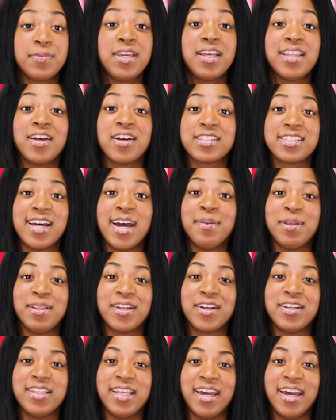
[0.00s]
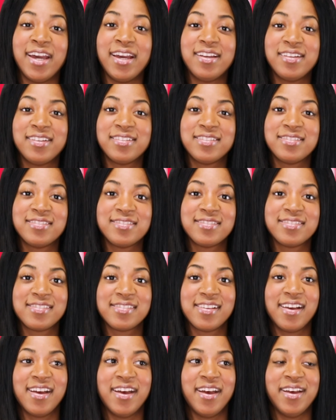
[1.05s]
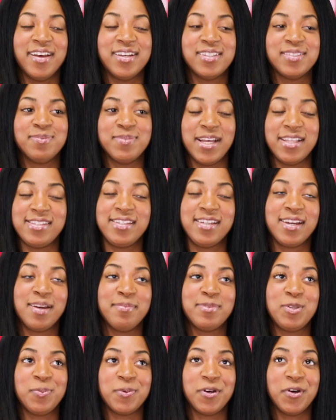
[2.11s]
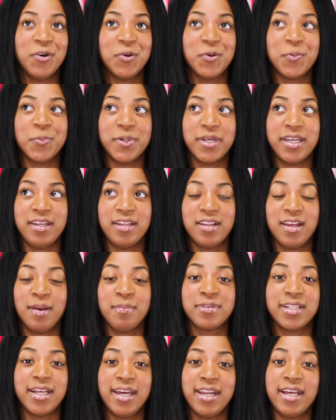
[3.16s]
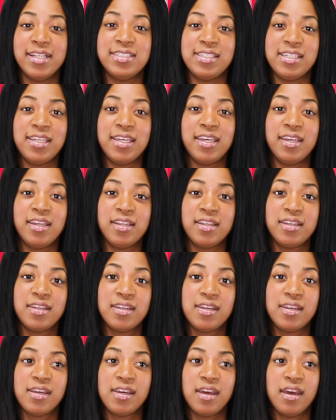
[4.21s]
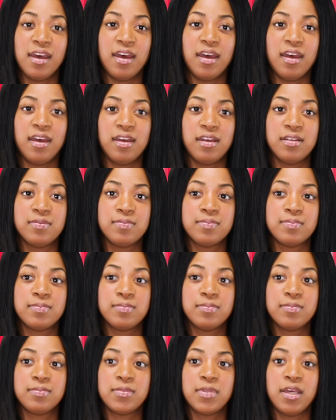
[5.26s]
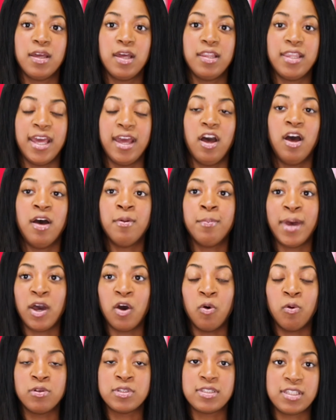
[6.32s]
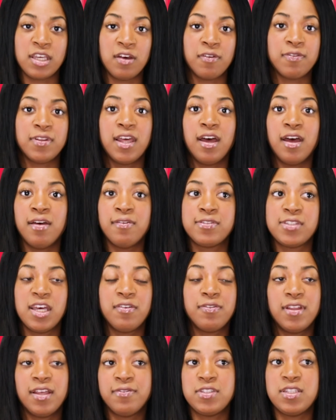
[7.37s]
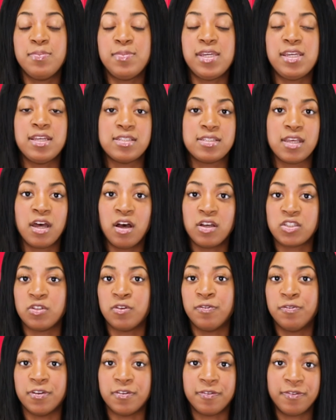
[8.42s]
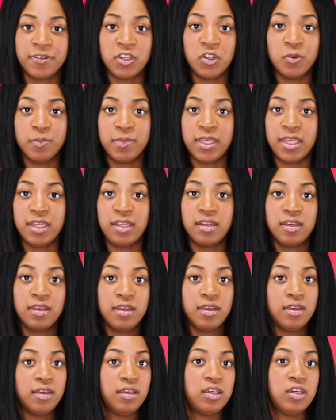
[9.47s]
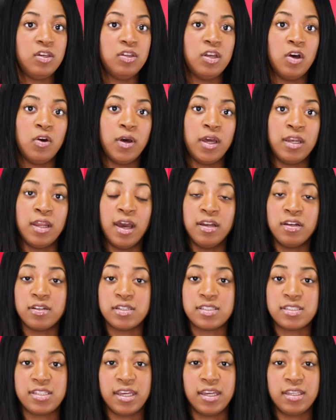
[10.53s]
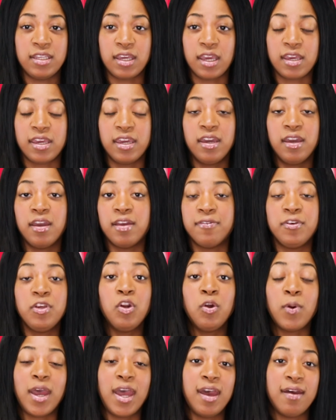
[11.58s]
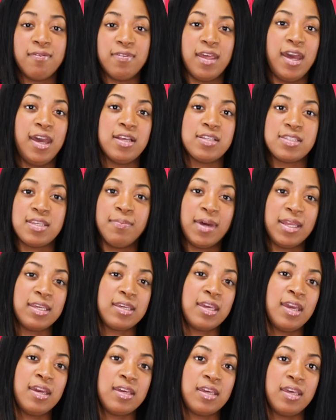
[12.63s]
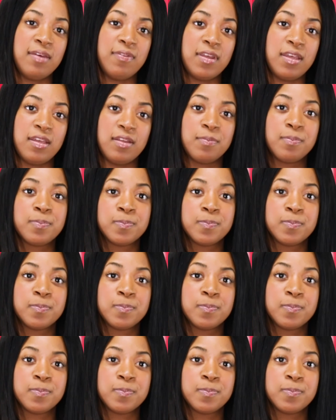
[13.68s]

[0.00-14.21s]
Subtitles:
me a long time to learn that. I'm not saying I'm super old, but I'm glad I did. That all my own self-love to me is also fulfillment, and understanding and care. If you don't have that, somebody can't give it.